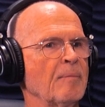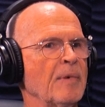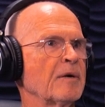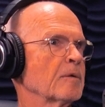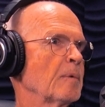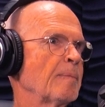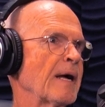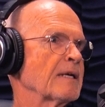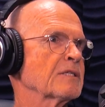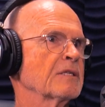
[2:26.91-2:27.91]
irritable
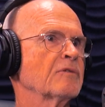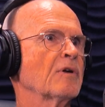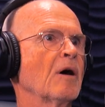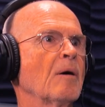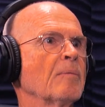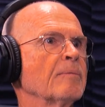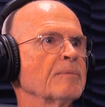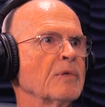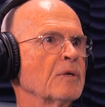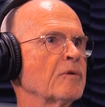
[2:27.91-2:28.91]
bowel syndrome,
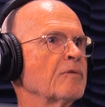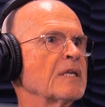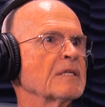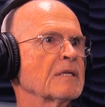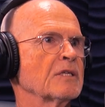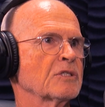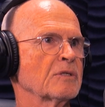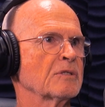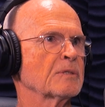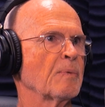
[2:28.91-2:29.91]
urinary
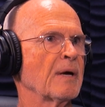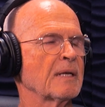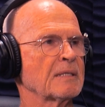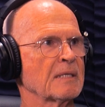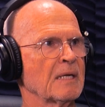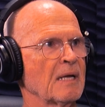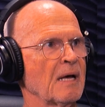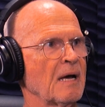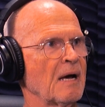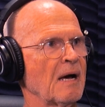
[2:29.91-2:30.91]
issues, but
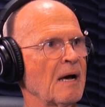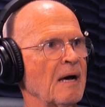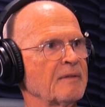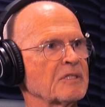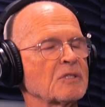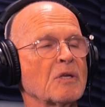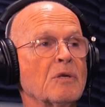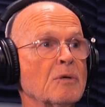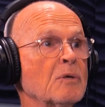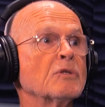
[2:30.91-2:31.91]
there's a
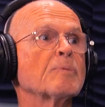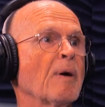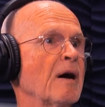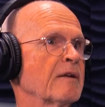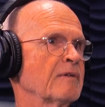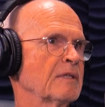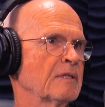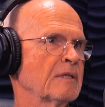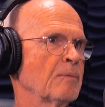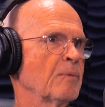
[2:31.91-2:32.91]
huge part of it
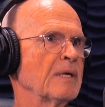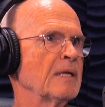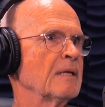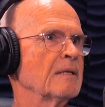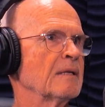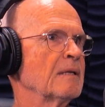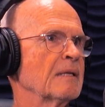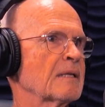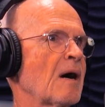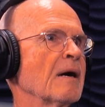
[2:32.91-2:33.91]
that we
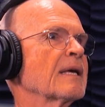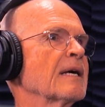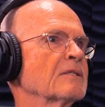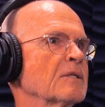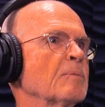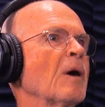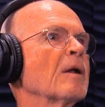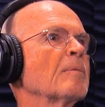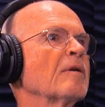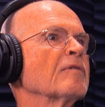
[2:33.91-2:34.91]
can't get to the
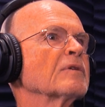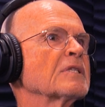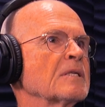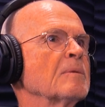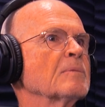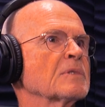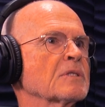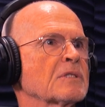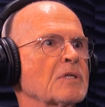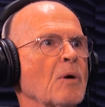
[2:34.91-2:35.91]
bottom of, or it seems
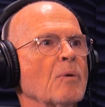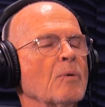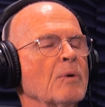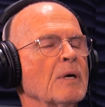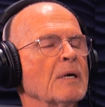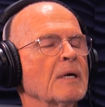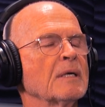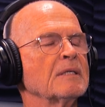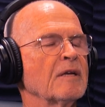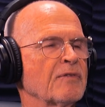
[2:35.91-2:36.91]
so
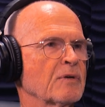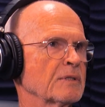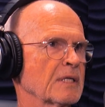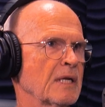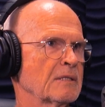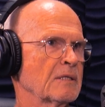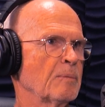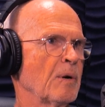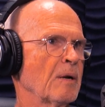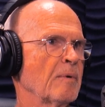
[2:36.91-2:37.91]
difficult to get to the
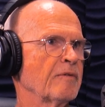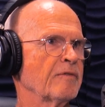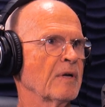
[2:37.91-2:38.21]
bottom of.